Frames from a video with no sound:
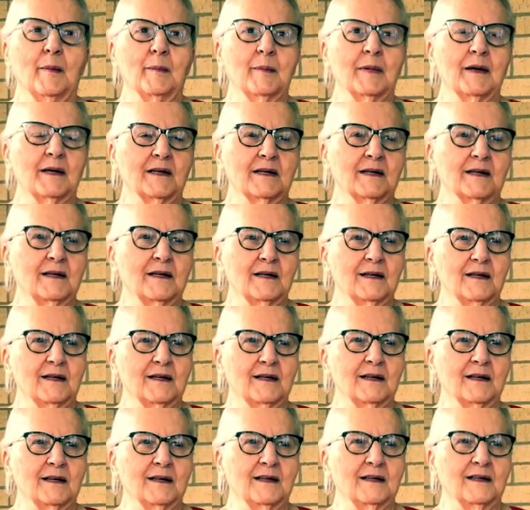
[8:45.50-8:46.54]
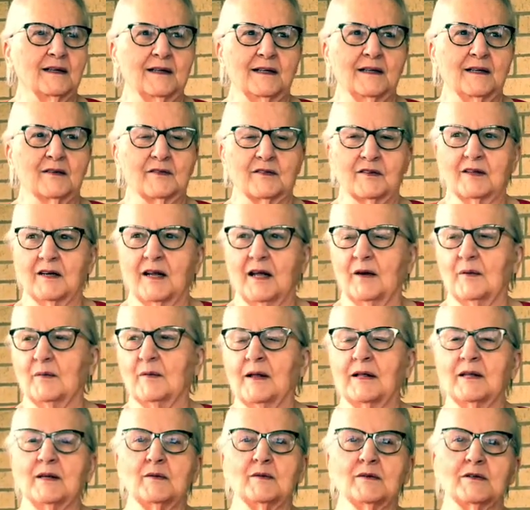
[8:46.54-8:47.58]
But he never. Well,
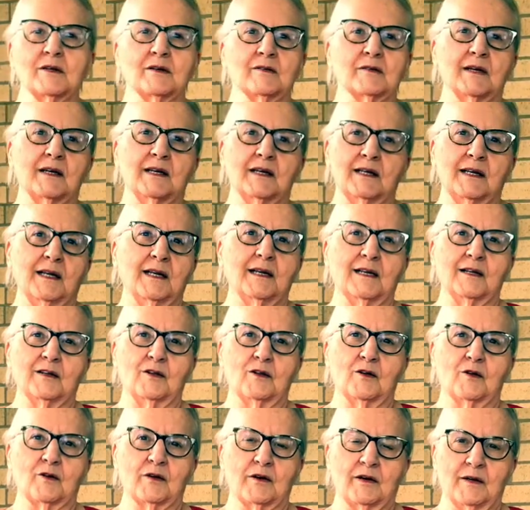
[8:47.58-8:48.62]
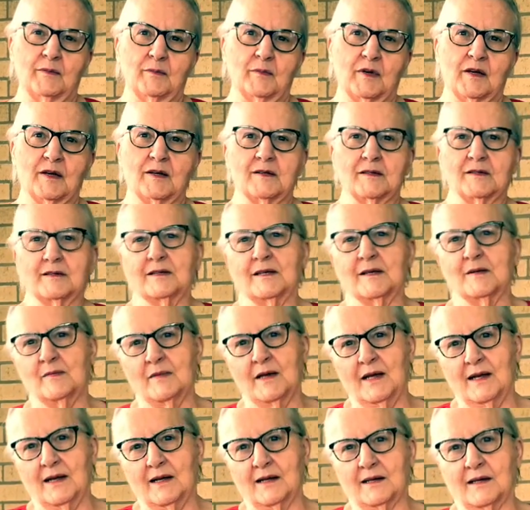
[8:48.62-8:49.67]
he was already dating Lori because they
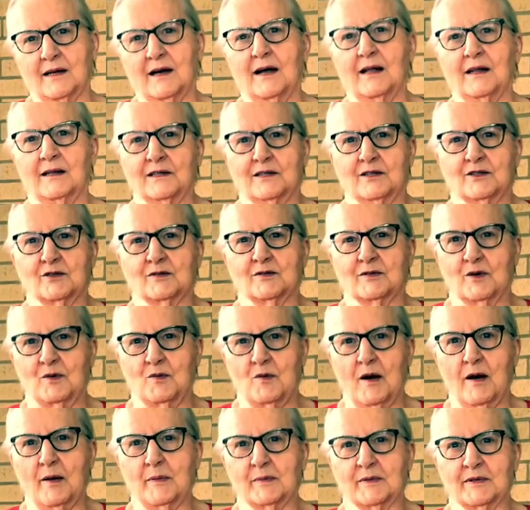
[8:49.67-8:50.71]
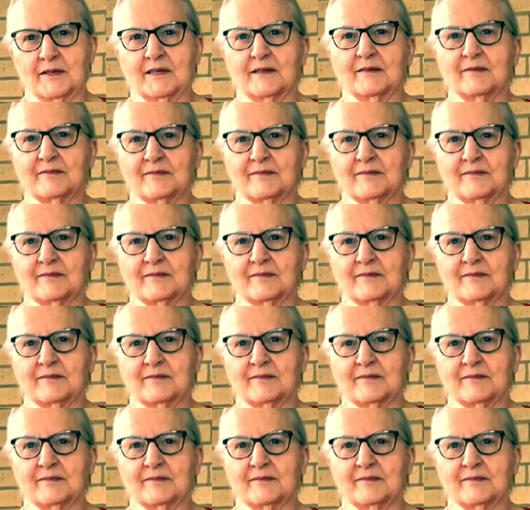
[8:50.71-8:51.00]
met in college over at Washington.